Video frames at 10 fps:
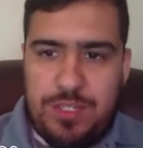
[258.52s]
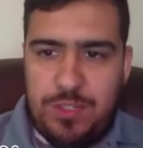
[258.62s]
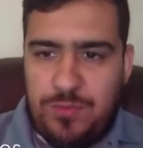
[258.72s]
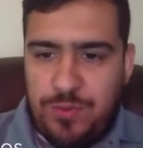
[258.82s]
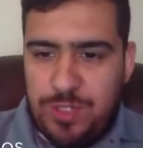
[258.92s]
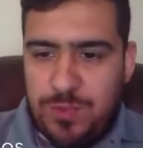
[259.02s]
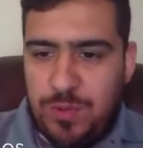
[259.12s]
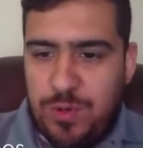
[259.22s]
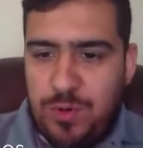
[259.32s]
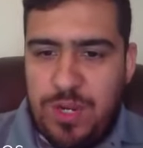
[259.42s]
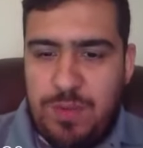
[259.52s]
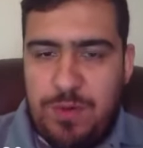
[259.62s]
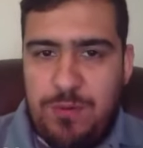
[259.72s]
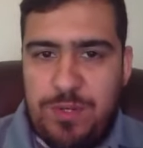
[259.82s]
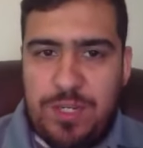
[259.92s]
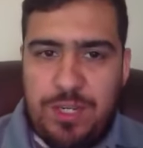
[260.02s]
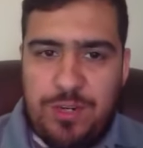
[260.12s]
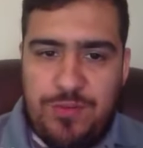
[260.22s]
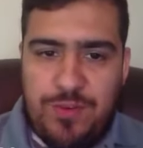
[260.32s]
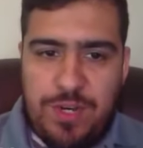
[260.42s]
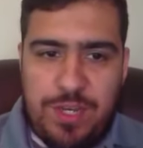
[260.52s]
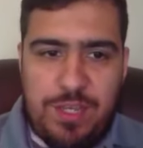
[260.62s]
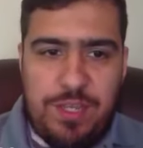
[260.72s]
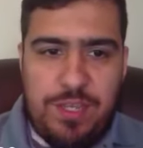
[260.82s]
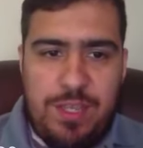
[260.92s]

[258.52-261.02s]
So for this program, I want to clarify